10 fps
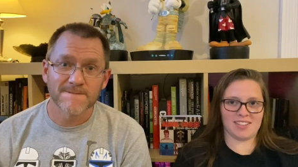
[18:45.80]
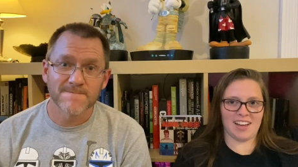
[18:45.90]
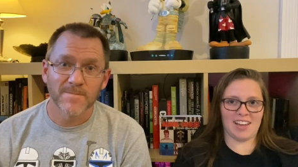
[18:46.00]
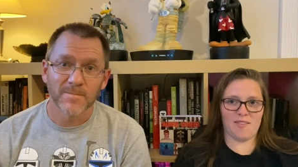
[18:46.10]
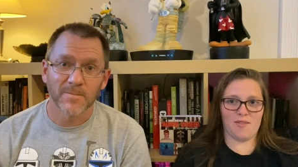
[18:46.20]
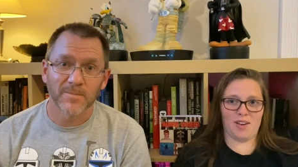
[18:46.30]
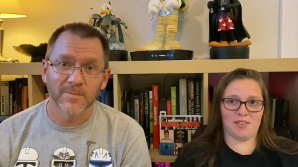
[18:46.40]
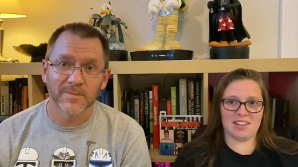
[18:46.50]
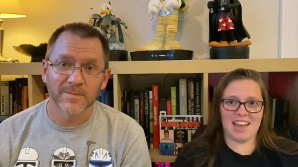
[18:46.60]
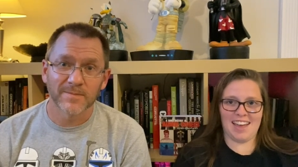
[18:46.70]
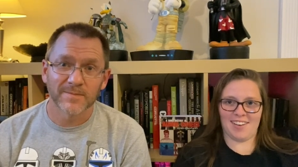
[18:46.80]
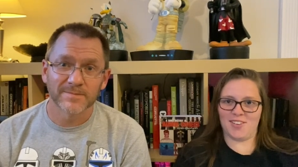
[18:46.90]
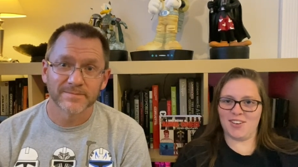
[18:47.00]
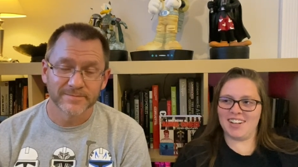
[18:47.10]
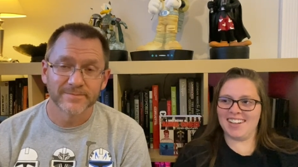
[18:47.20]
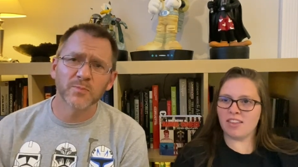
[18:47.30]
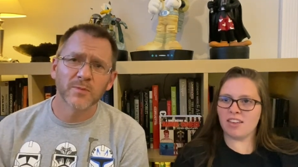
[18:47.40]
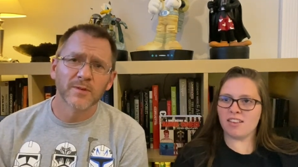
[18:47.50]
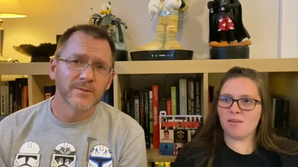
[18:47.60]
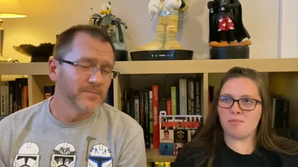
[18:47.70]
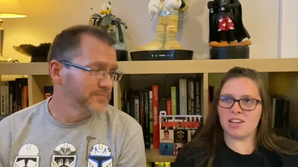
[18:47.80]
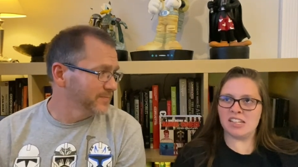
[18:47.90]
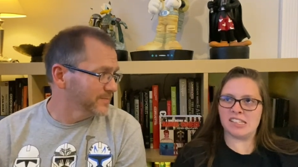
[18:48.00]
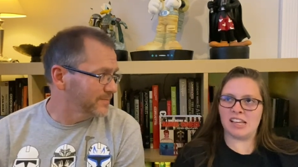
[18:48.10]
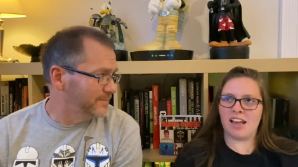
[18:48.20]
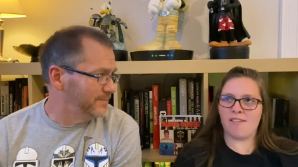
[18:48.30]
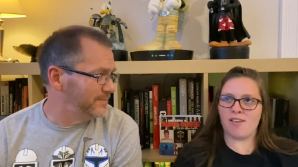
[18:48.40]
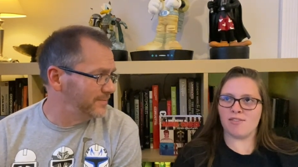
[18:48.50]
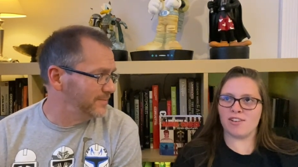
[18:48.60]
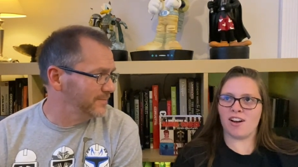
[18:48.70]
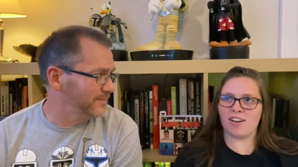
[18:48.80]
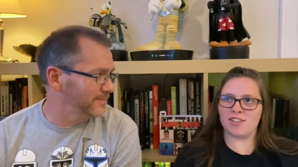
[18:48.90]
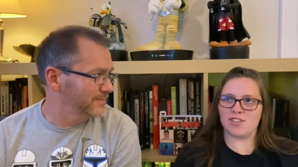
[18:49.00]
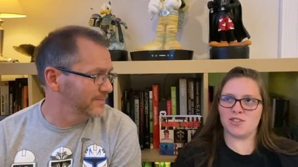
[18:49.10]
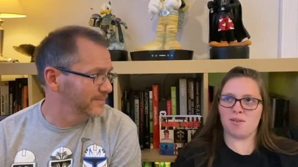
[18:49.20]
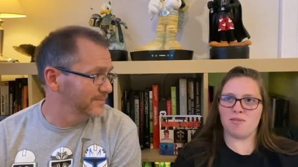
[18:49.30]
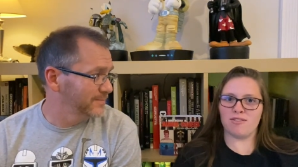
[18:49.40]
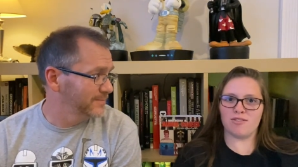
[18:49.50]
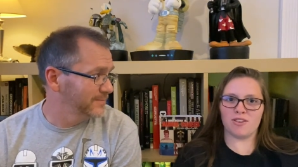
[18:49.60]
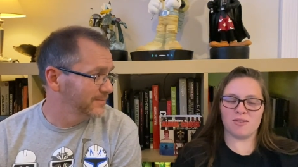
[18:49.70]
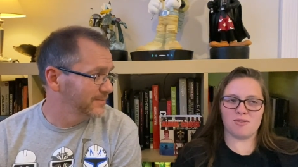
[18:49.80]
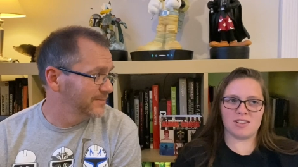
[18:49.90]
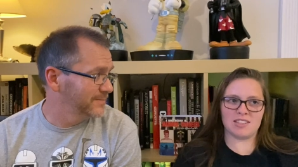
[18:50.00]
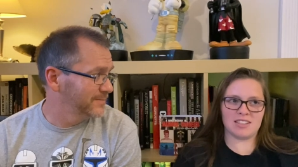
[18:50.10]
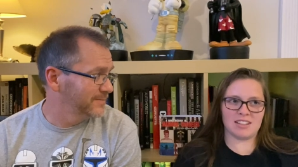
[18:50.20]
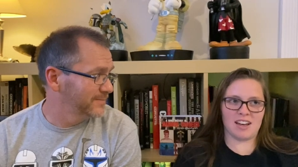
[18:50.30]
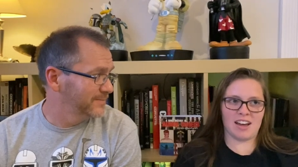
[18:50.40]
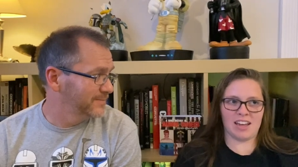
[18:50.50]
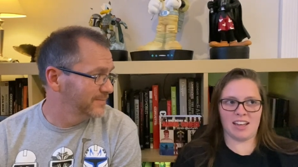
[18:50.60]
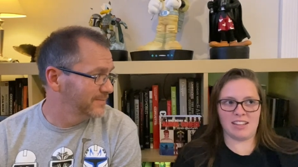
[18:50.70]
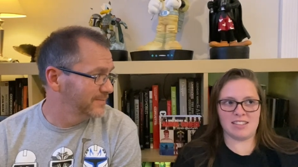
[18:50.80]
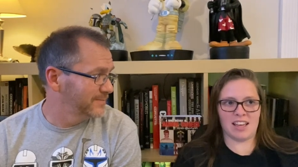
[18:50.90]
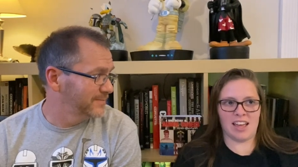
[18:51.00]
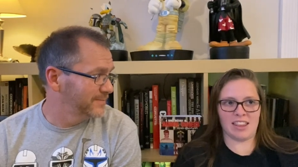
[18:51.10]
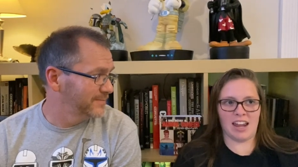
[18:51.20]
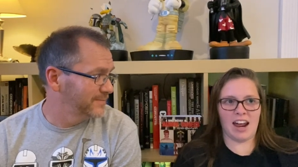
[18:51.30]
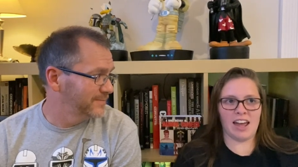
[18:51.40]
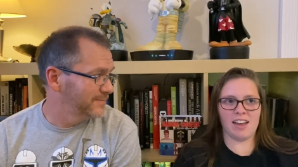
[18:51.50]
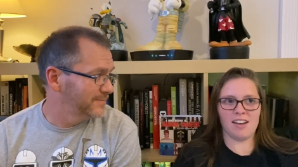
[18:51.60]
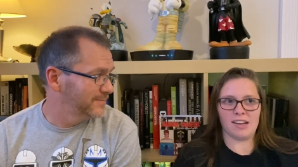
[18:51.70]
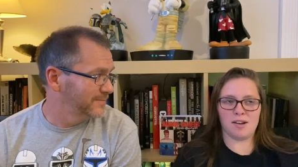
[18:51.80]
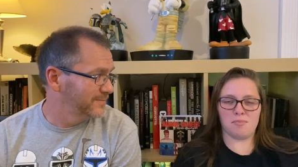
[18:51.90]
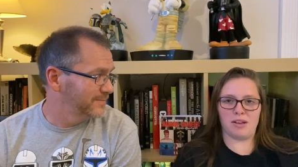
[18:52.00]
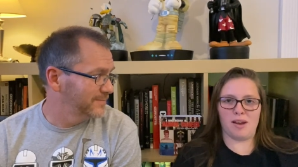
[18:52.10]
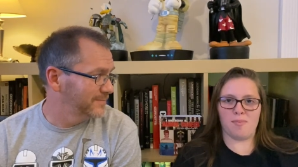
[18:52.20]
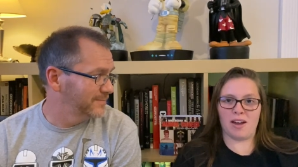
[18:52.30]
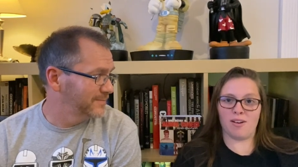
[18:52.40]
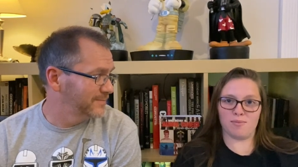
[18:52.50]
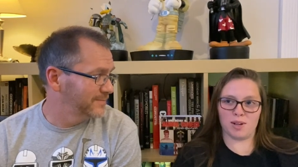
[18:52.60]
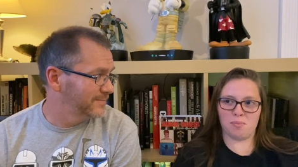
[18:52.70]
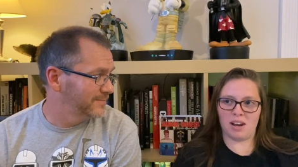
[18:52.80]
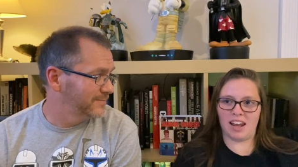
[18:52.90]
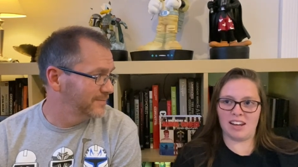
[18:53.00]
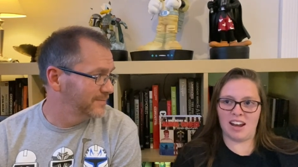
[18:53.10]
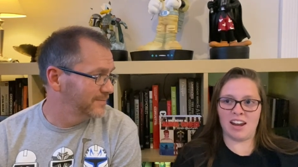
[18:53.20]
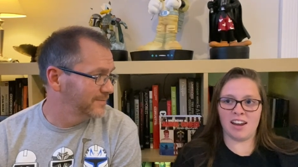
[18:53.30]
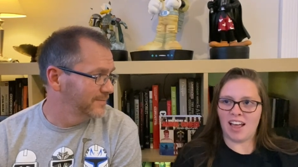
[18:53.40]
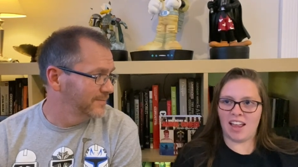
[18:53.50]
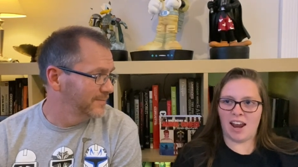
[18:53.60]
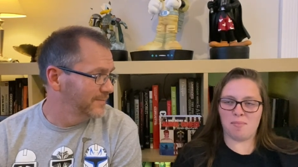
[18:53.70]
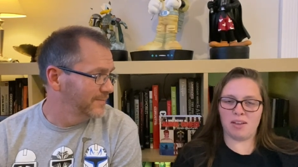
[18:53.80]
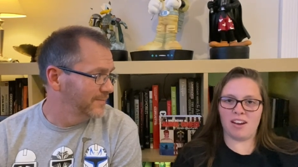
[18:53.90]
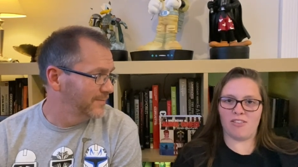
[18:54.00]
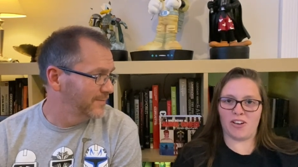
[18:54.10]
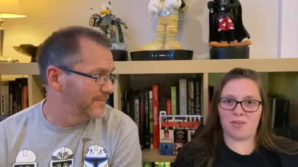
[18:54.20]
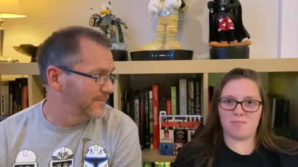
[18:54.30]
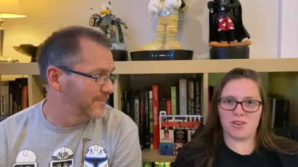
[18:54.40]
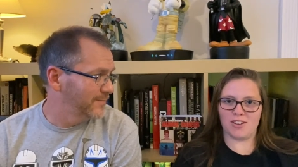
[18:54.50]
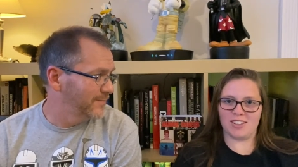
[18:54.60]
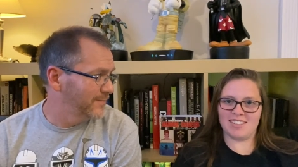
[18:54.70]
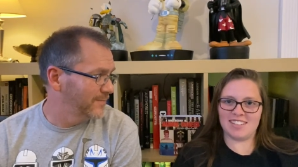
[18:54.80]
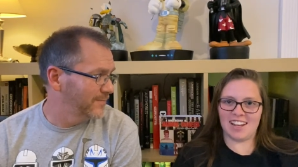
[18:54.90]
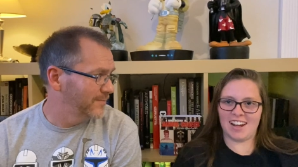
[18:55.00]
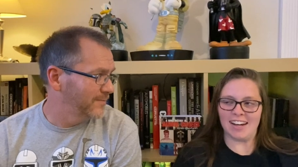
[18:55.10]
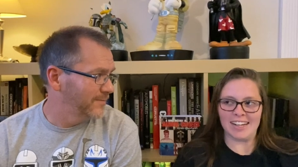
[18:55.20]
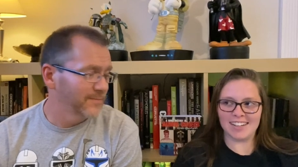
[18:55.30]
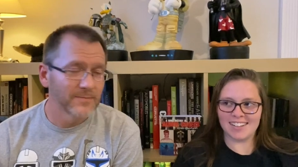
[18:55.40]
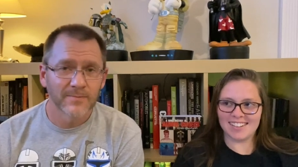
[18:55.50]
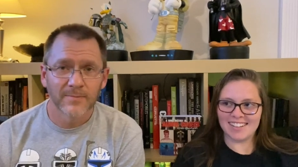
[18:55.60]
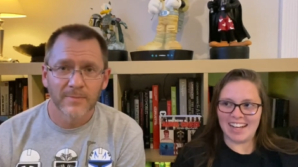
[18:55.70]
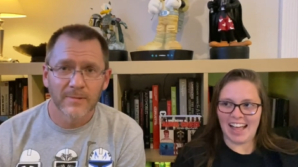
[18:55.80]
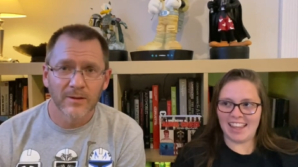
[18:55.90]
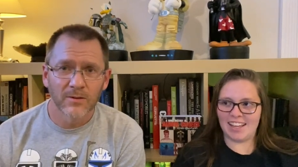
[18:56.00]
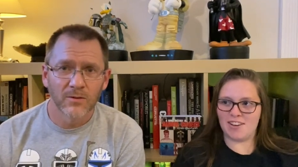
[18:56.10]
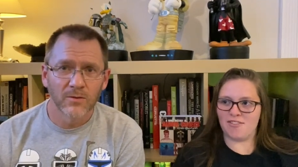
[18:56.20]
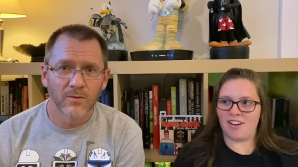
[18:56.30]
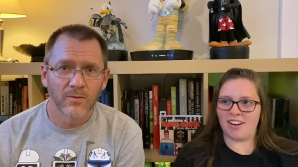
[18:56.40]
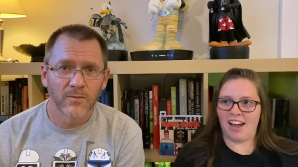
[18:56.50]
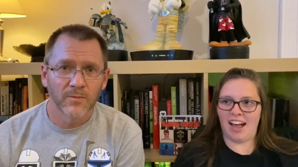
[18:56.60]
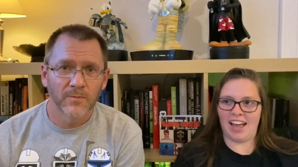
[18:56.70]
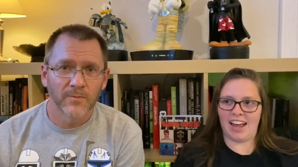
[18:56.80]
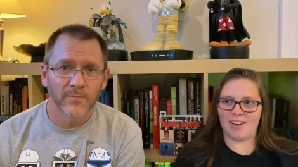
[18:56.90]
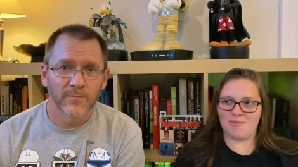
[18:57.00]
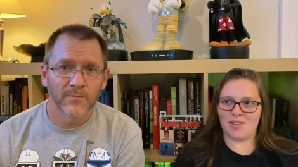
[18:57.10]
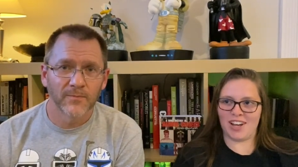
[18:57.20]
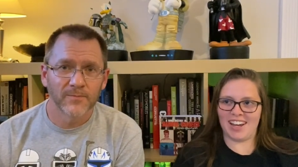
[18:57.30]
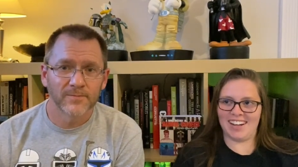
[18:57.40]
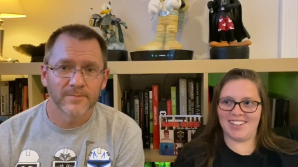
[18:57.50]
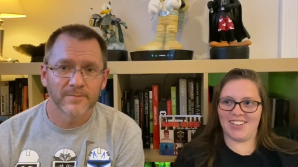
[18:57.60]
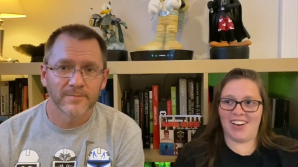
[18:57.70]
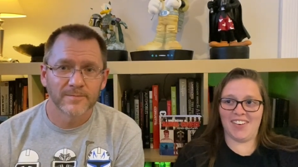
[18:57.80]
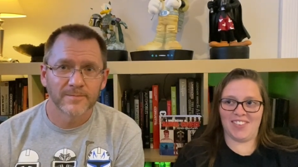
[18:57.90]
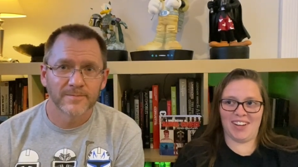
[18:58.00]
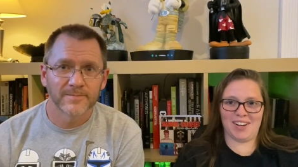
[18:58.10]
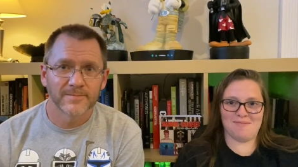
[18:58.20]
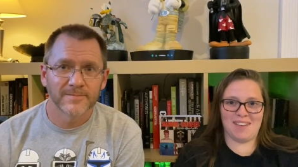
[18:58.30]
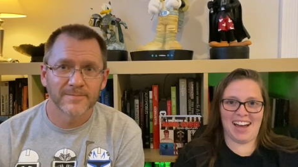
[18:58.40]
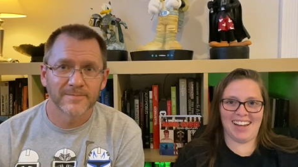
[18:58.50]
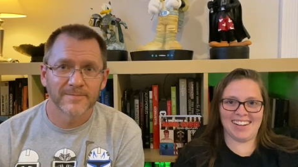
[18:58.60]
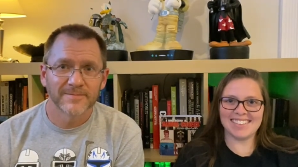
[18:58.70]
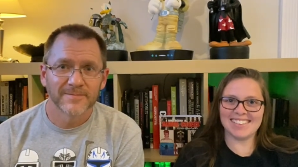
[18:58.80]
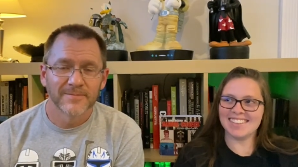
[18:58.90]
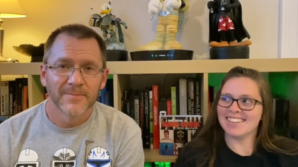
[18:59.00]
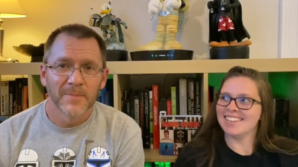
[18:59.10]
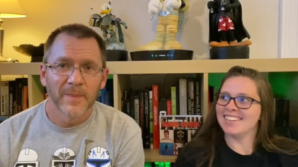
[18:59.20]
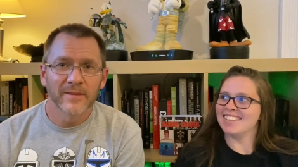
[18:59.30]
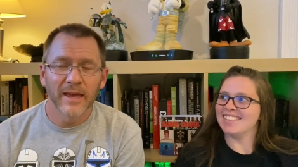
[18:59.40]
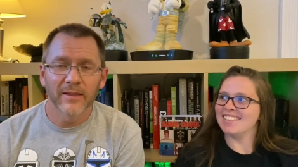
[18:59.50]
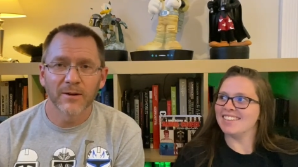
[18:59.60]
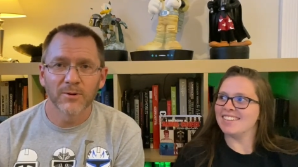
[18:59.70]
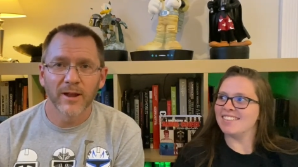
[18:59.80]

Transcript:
Speaker 1: I get very angry. I think the biggest thing I've ever gotten in trouble for was lying and saying that I completed my homework, but I didn't. And I played on the computer instead. And then you found out I had homework and you got very mad.
Speaker 2: Yeah, that would